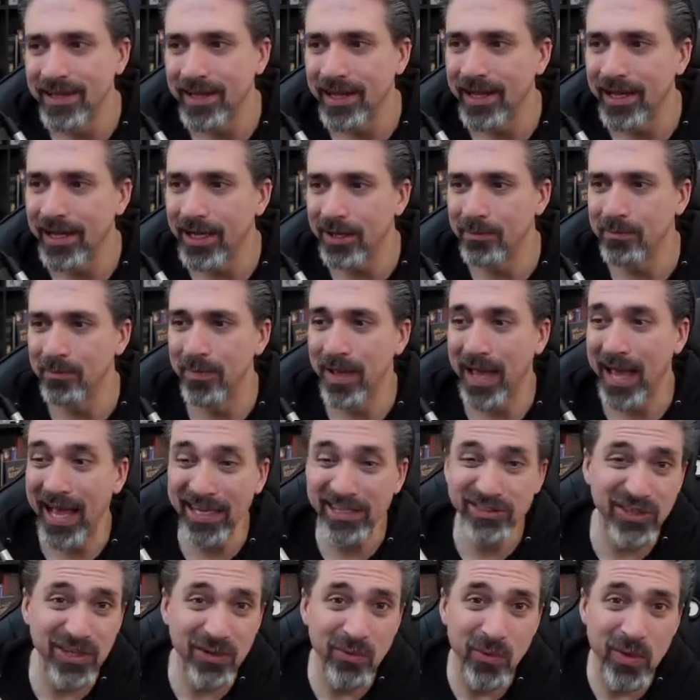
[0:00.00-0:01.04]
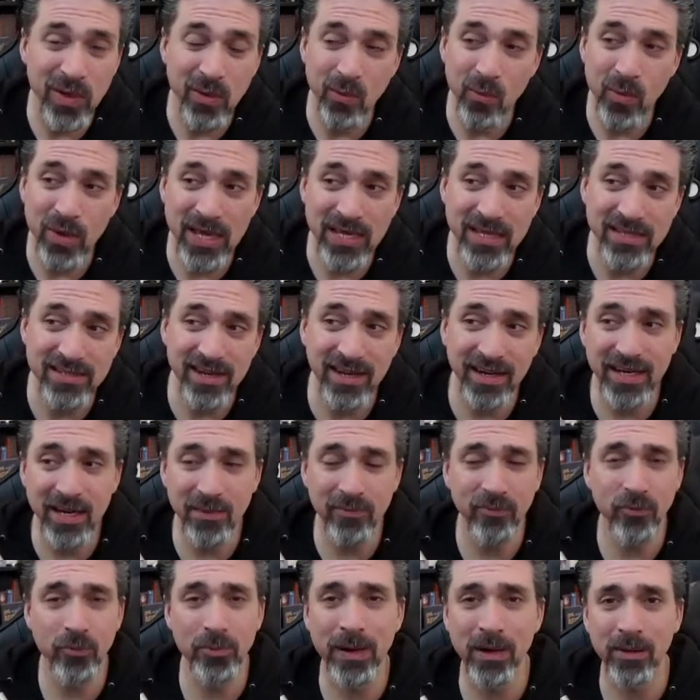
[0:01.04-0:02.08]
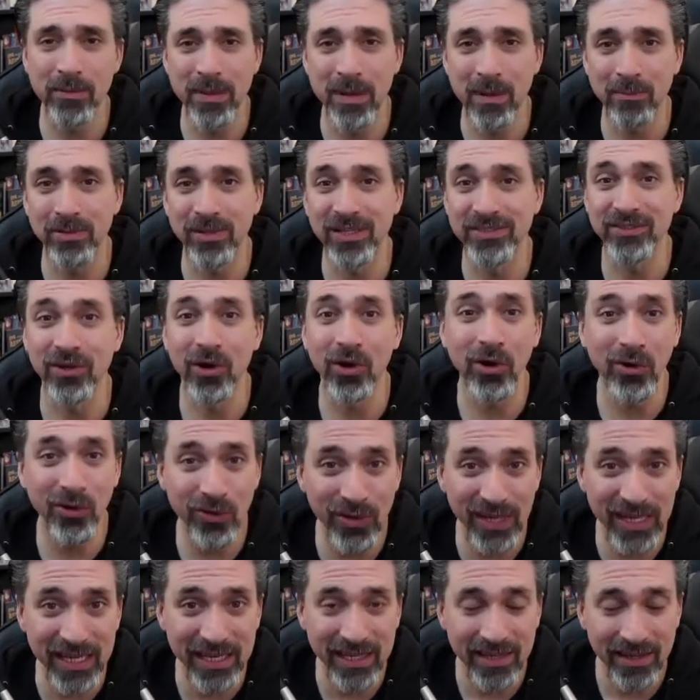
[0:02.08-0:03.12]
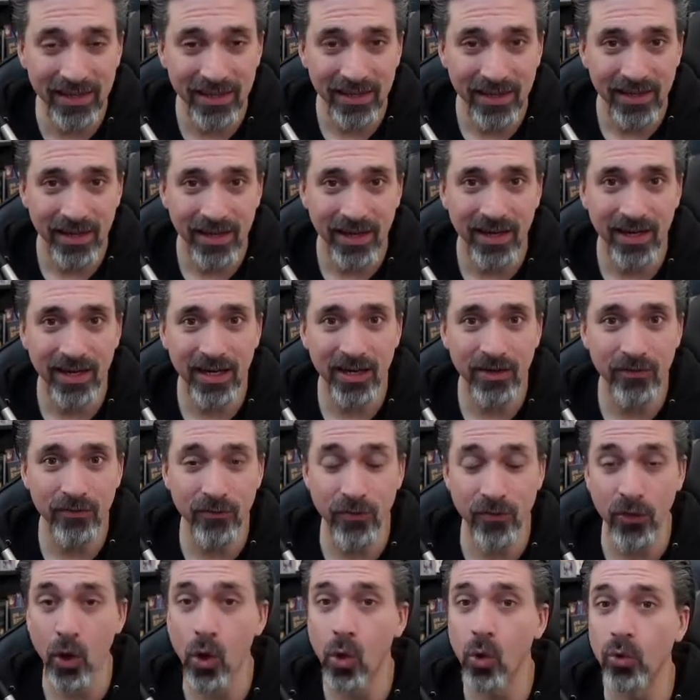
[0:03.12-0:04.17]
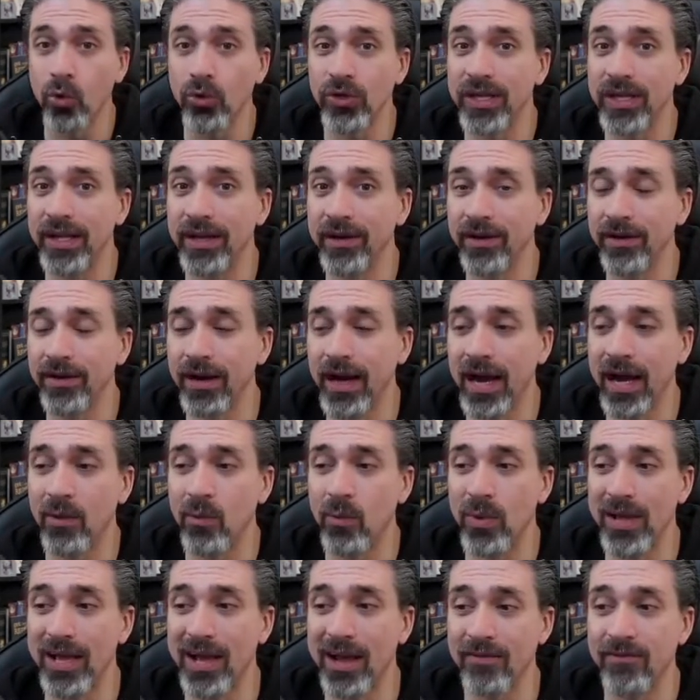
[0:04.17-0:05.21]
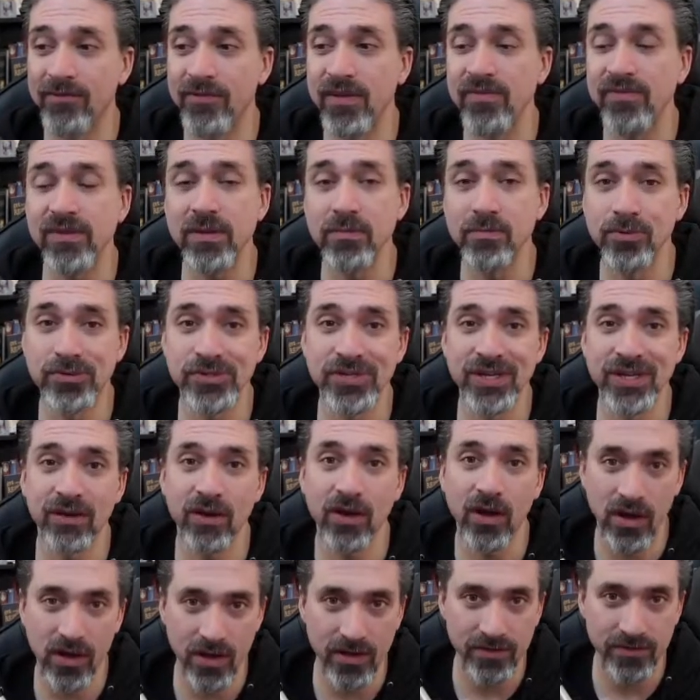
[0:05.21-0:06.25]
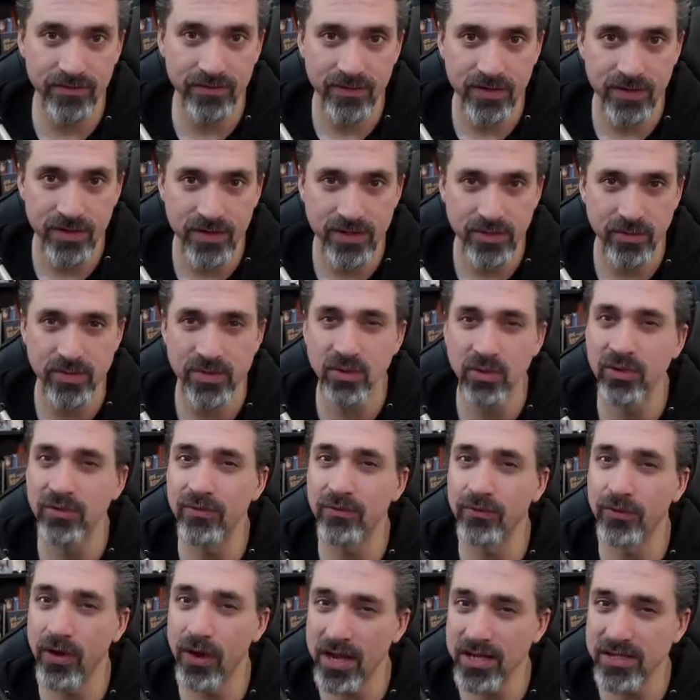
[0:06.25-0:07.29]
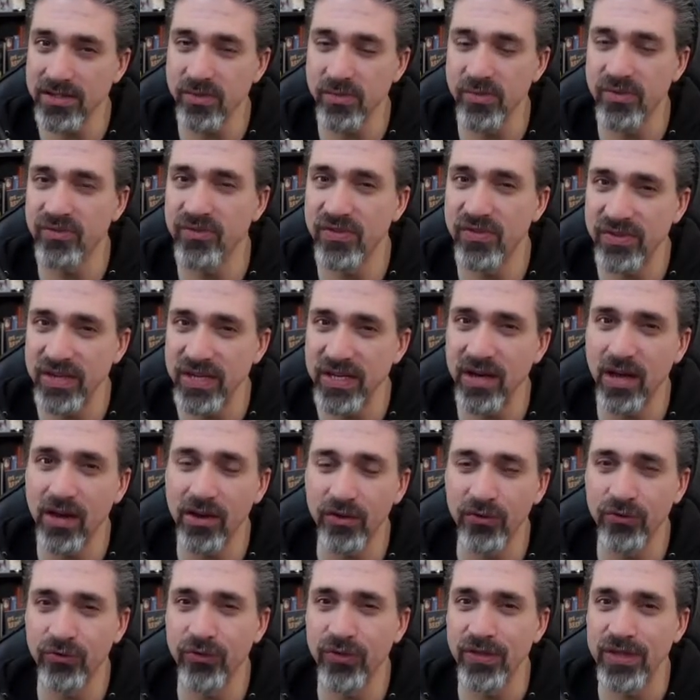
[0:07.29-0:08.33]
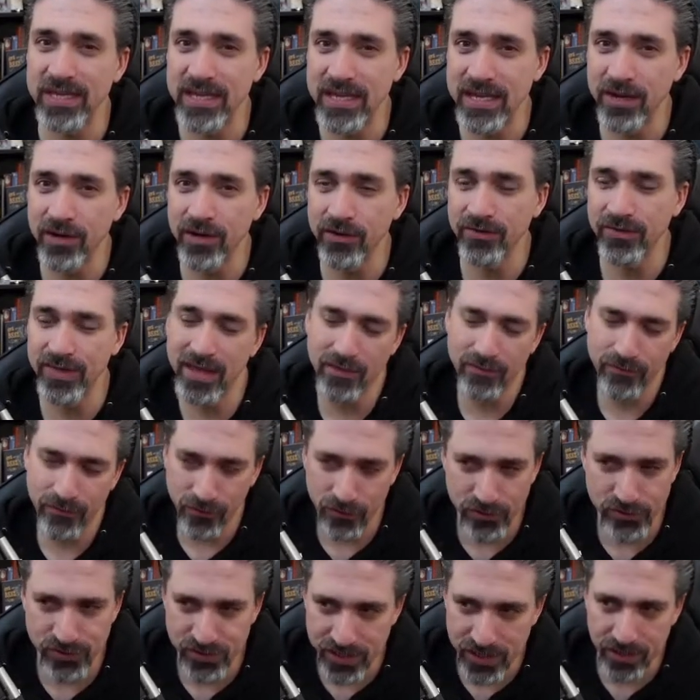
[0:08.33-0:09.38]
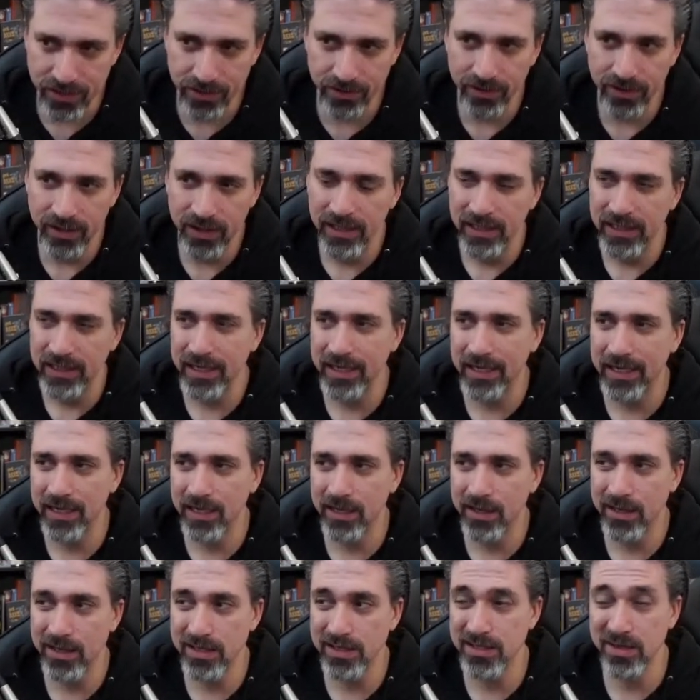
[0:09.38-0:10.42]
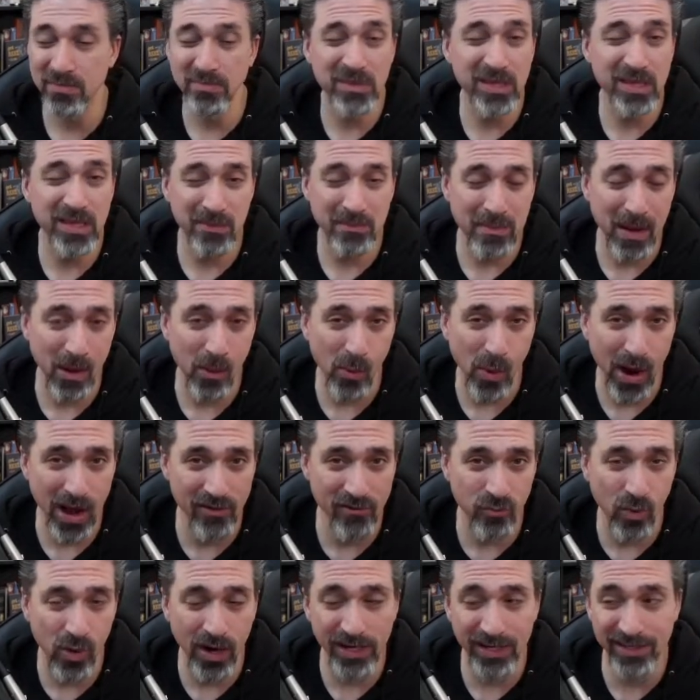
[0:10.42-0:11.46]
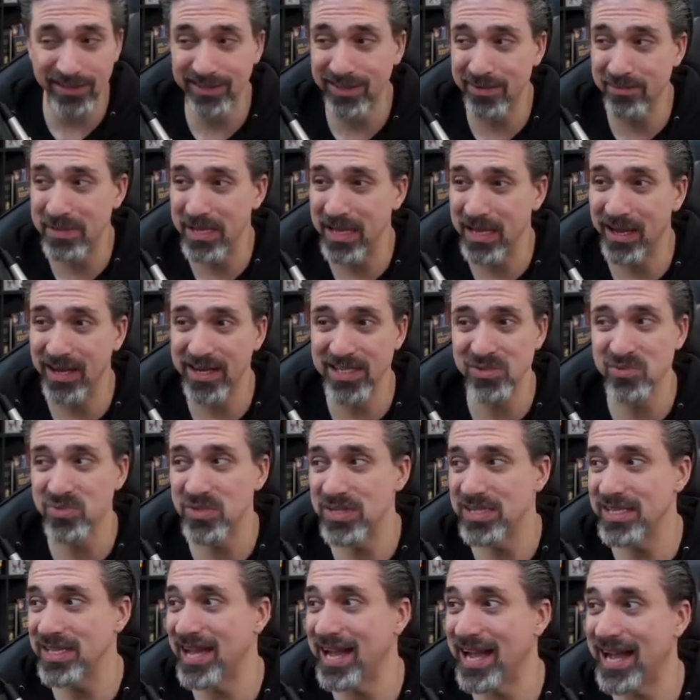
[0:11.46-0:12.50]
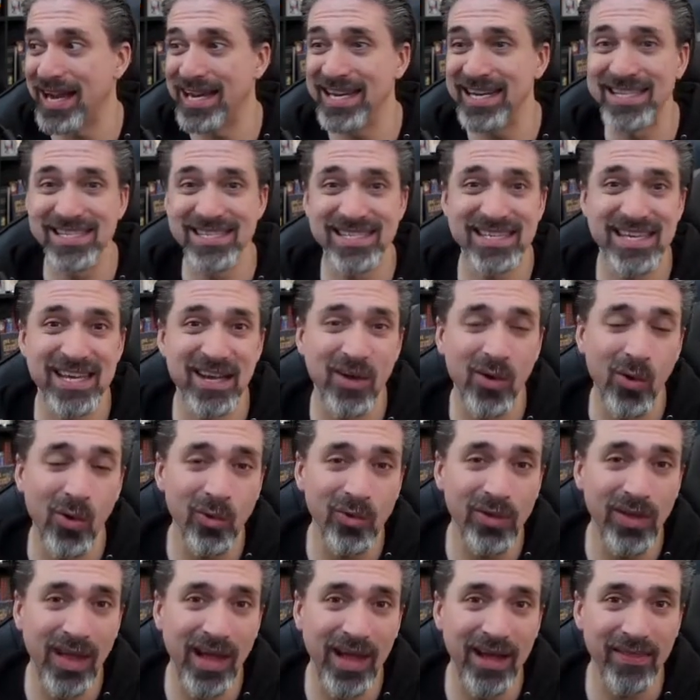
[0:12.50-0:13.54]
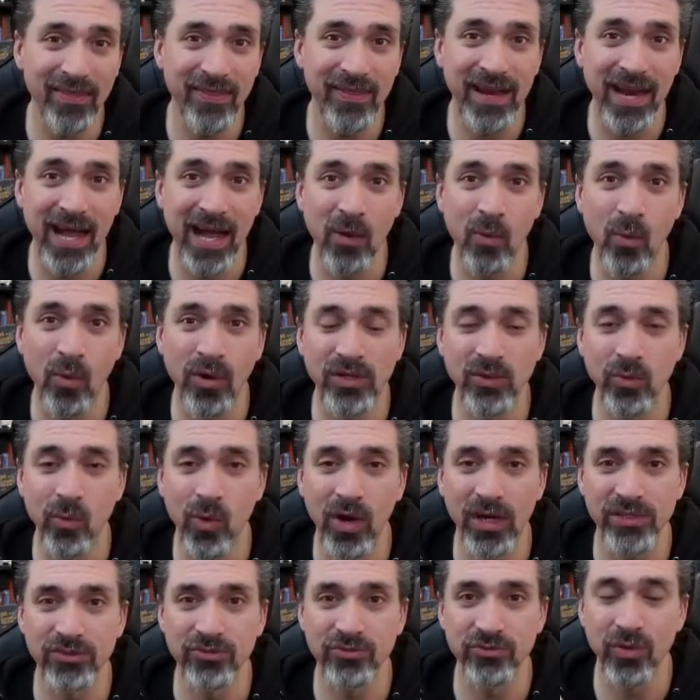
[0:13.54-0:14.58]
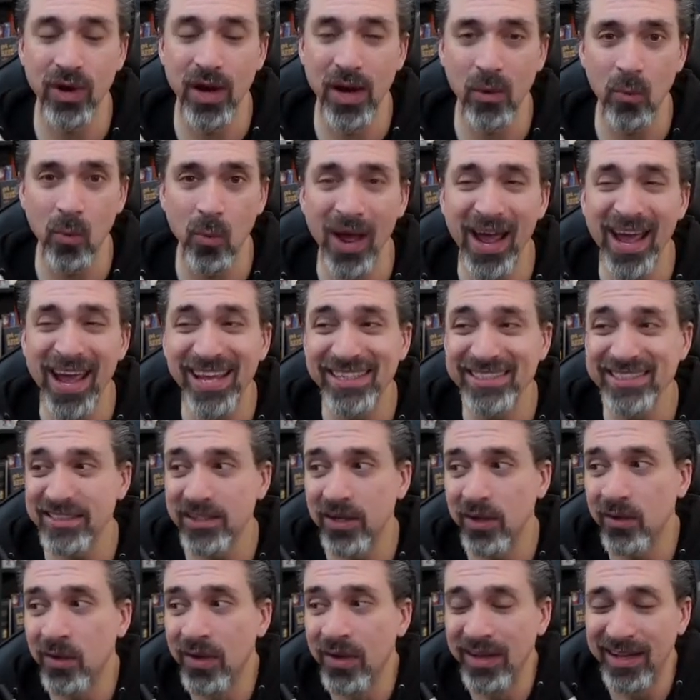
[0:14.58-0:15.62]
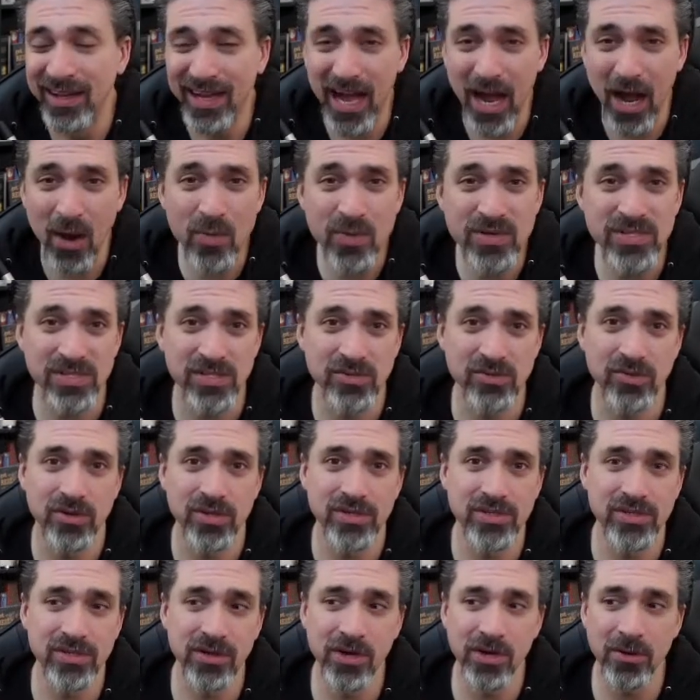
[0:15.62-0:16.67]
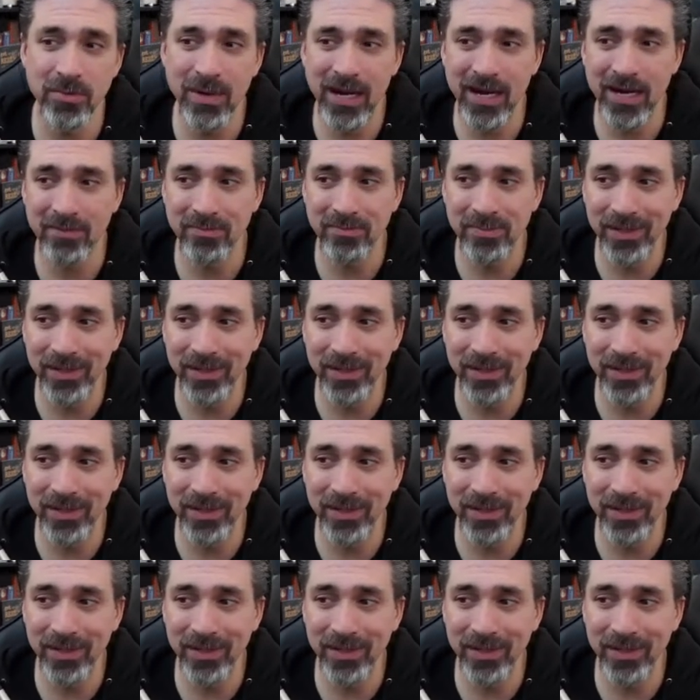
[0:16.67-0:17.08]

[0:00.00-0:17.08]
Actually, we signed up for Paramount Plus early for the whole year and we got 50% off. So it was only for us. It was $50 for the year, for that first year. That's something that my wife wanted, to be honest with you. I didn't see a whole lot that I wanted to watch right away, so I wasn't too concerned about it.